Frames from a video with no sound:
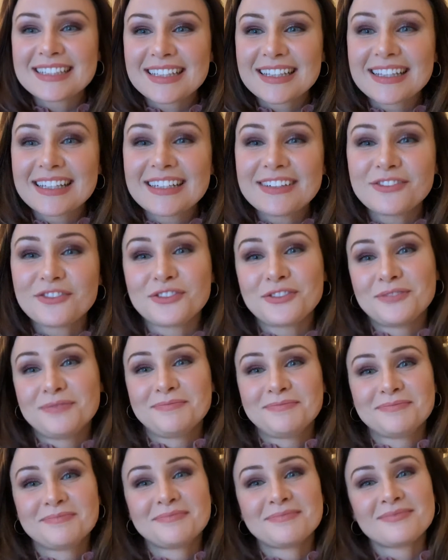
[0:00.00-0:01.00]
to live
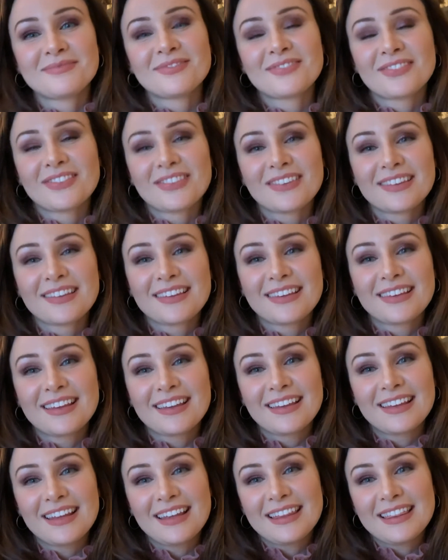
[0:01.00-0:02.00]

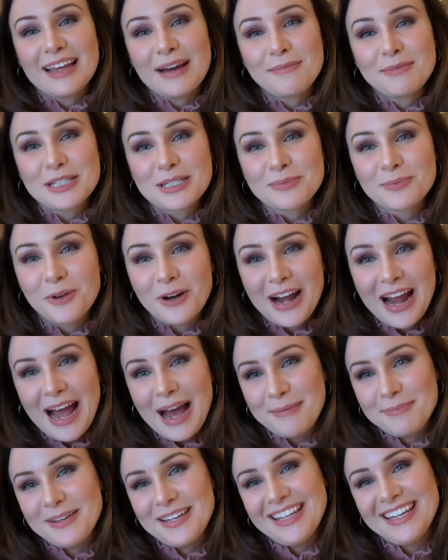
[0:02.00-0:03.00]
and that much more
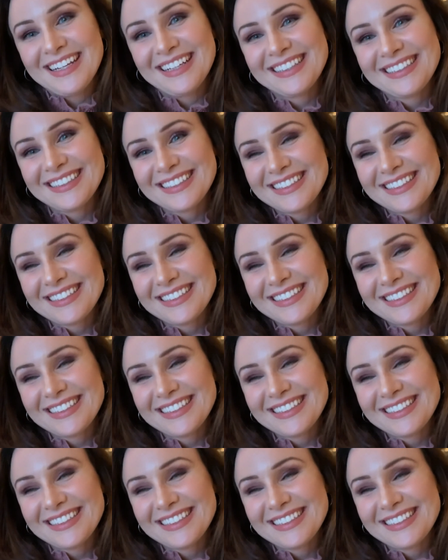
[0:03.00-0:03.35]
happy.